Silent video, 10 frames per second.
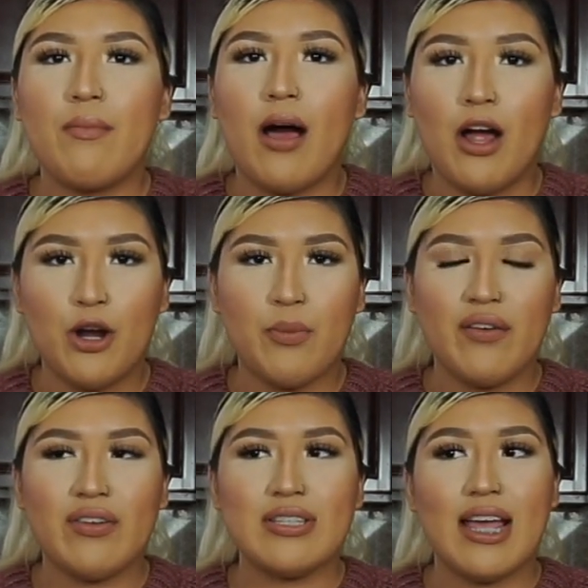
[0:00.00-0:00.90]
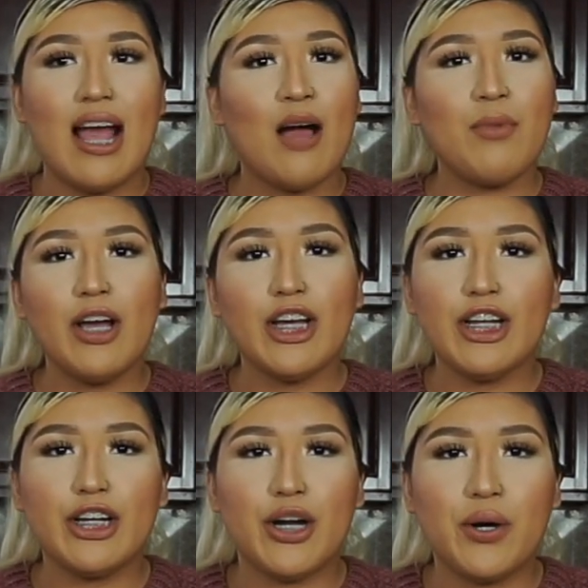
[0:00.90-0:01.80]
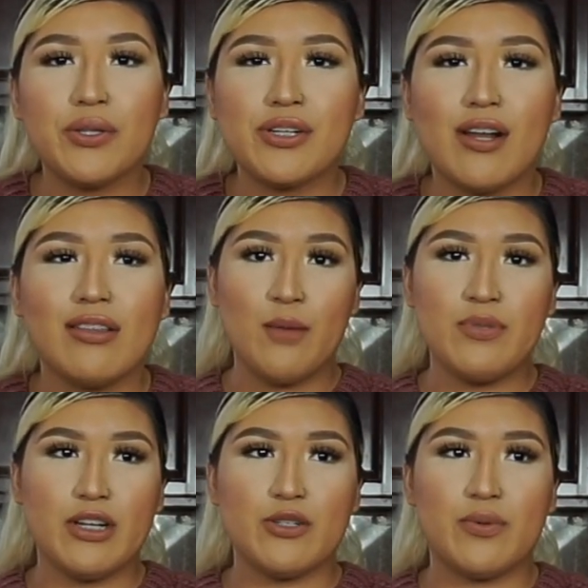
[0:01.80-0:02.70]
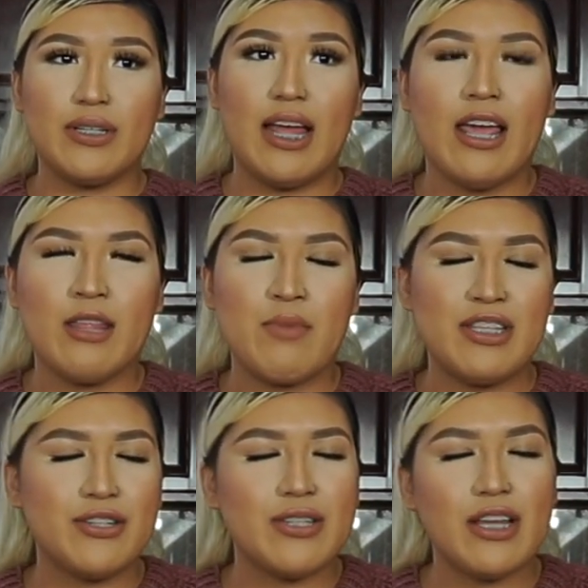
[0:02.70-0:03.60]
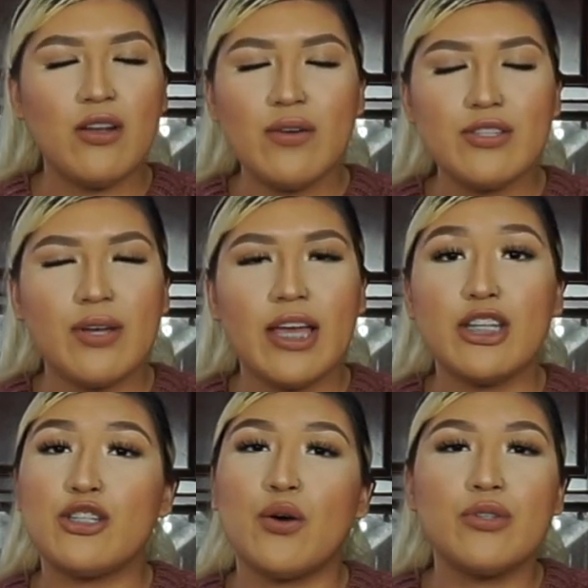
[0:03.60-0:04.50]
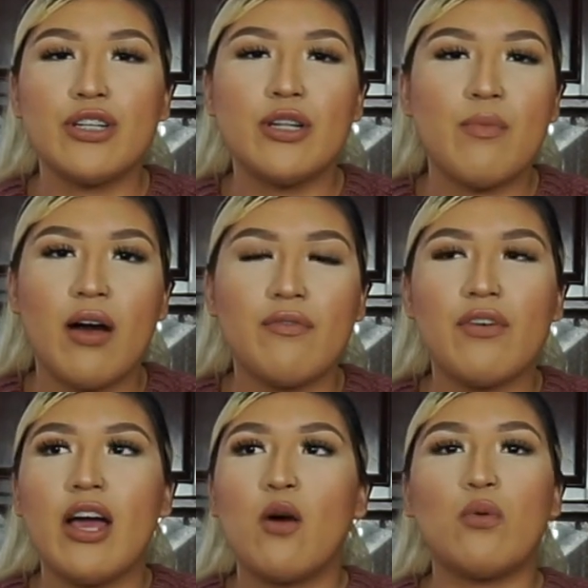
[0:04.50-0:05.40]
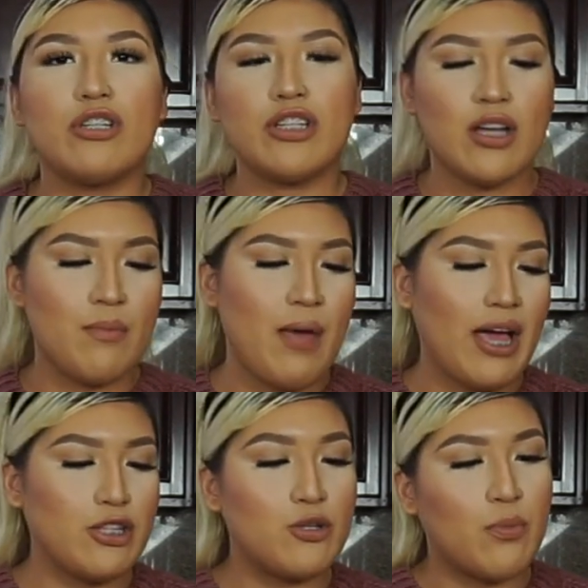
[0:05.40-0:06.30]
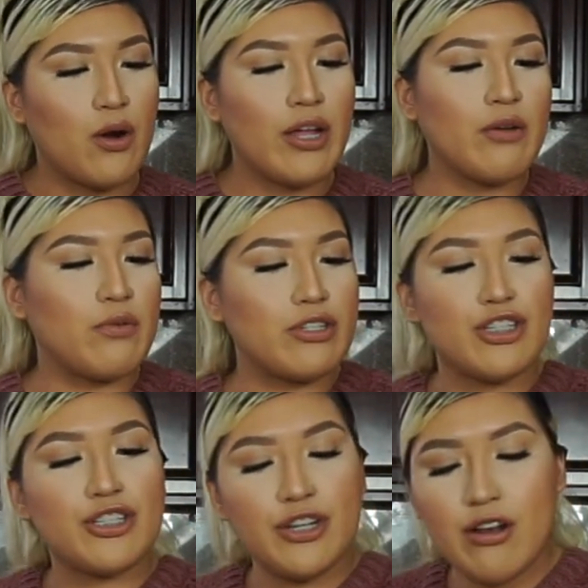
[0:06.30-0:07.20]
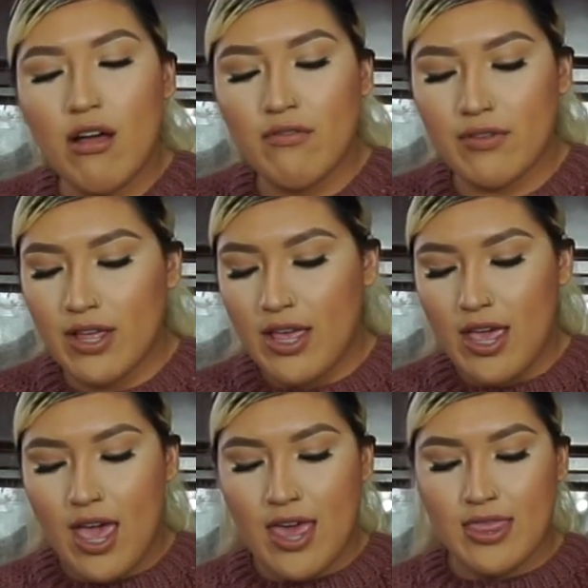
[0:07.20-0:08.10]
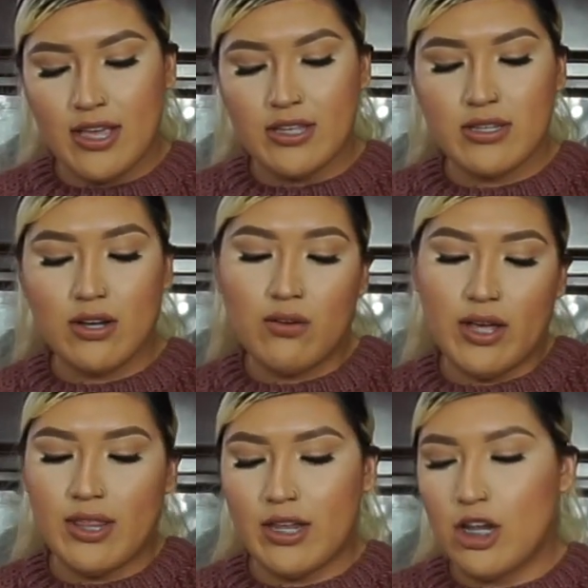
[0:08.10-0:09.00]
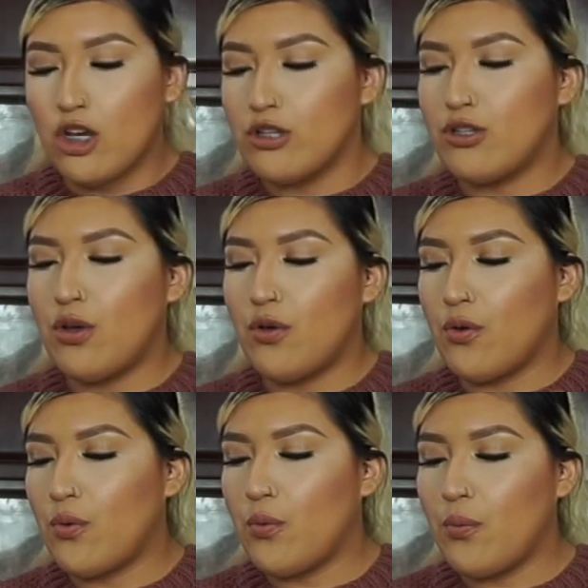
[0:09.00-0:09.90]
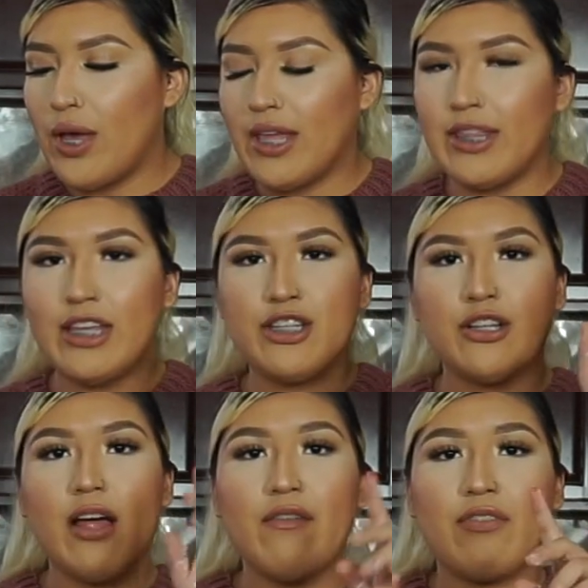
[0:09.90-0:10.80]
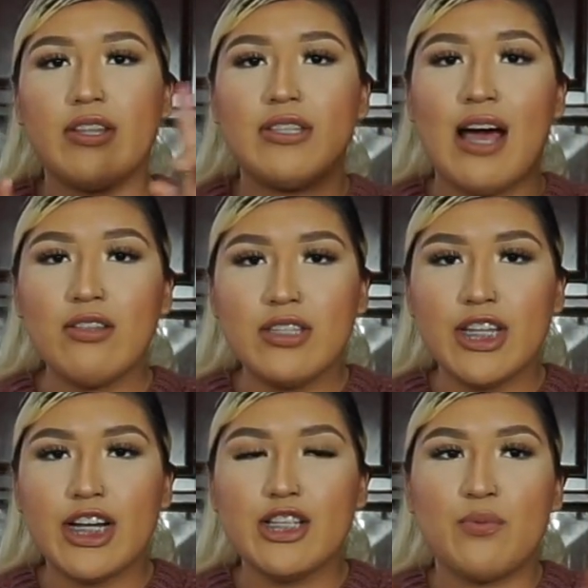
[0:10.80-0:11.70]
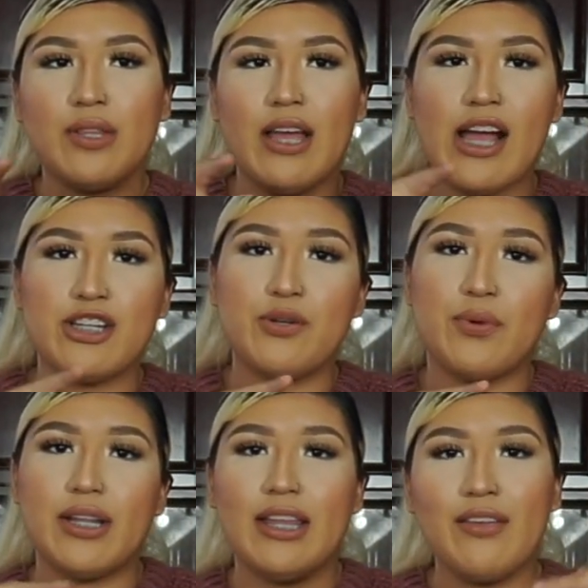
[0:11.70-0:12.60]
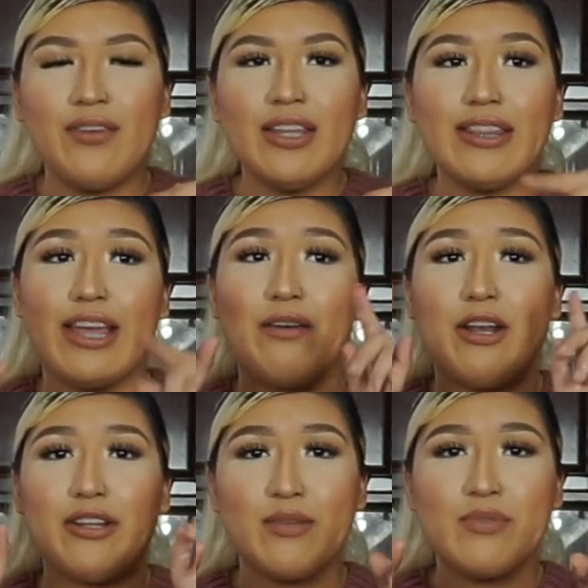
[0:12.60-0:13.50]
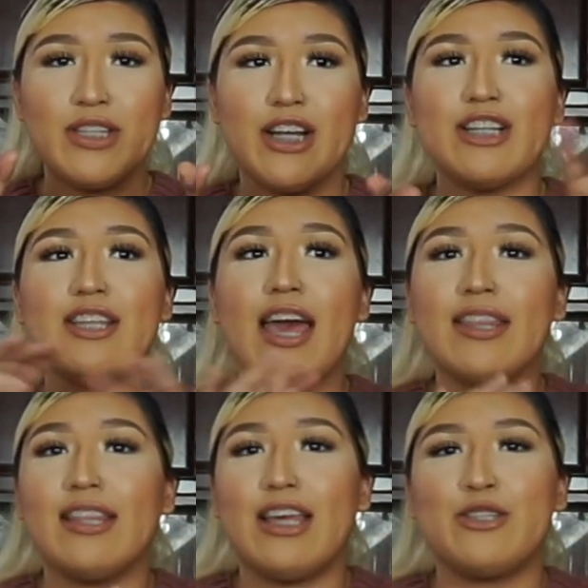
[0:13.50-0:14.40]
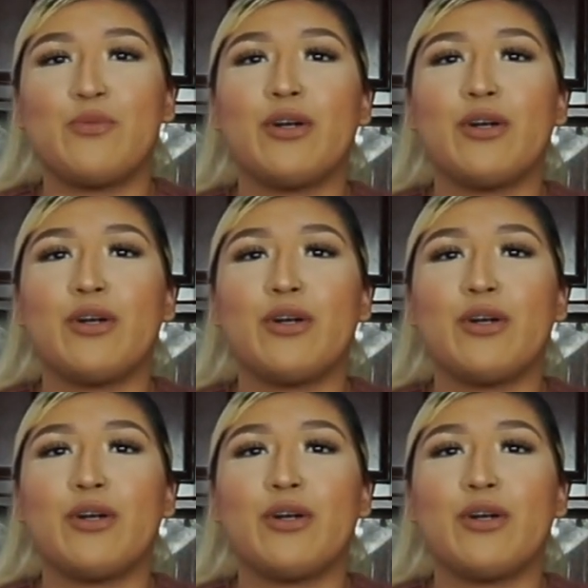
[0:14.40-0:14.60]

her boyfriend's like, I'm not gonna go turn on the upstairs one. Like, and my sister was like, no, it's okay, don't turn them off. We'll just come back tomorrow and we'll just turn it off. And then he's like, okay then. So when they turned off the downstairs, when they actually were leaving, they looked upstairs and the lights were